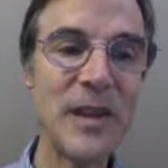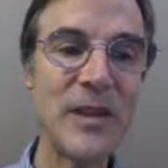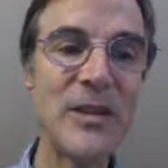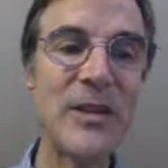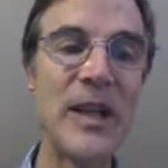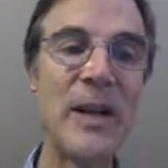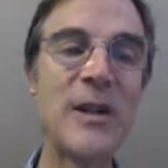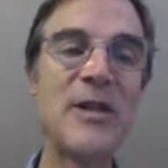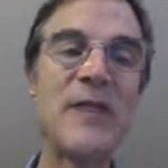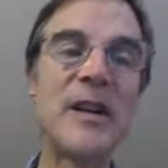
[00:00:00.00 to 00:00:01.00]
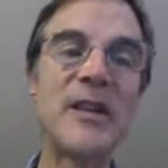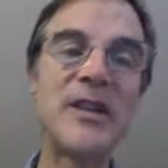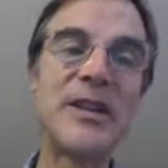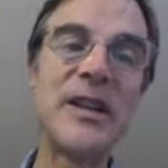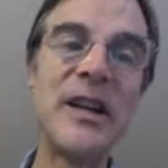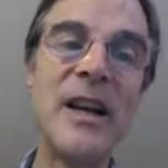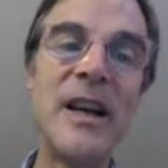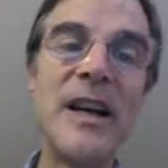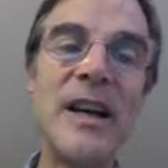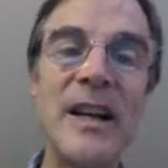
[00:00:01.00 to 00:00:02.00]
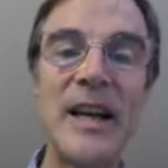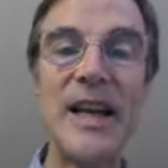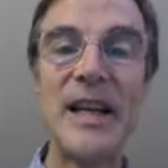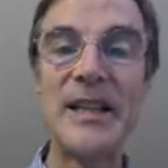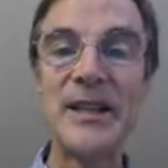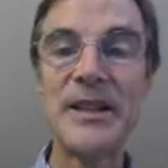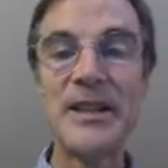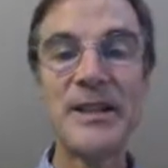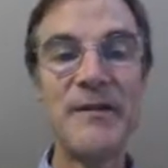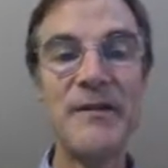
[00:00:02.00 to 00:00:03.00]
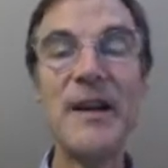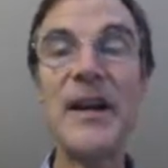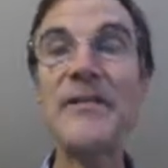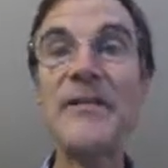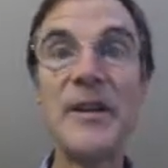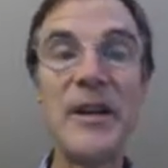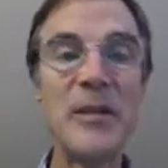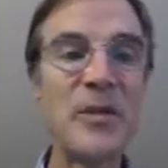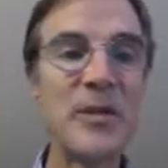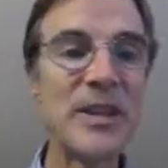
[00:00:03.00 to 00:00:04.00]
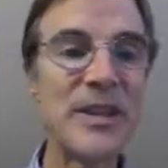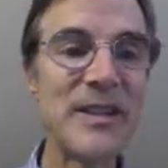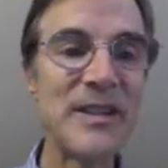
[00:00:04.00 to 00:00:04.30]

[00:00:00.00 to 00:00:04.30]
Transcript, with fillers: So the image function has five variables.